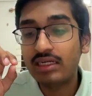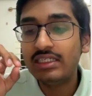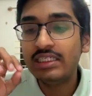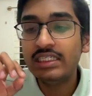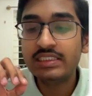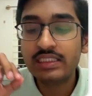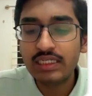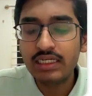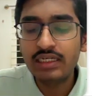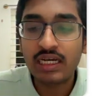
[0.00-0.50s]

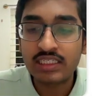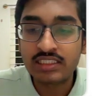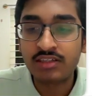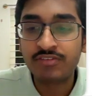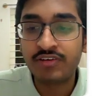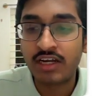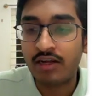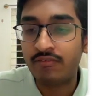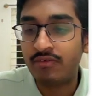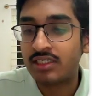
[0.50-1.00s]
easily
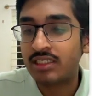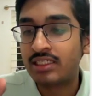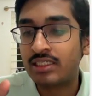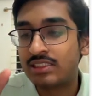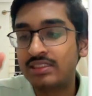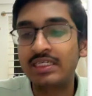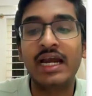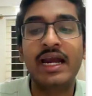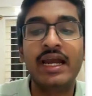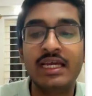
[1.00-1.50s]
classify whether this
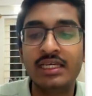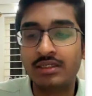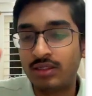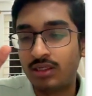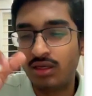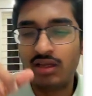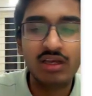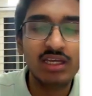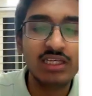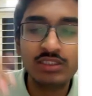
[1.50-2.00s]
guy
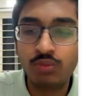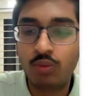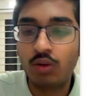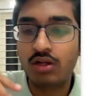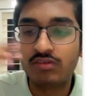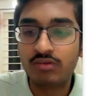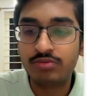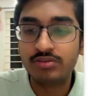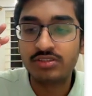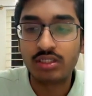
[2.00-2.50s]
is one of
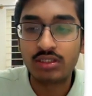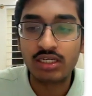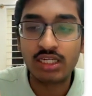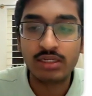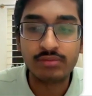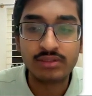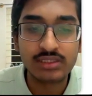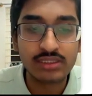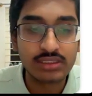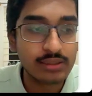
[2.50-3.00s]
the certain labels.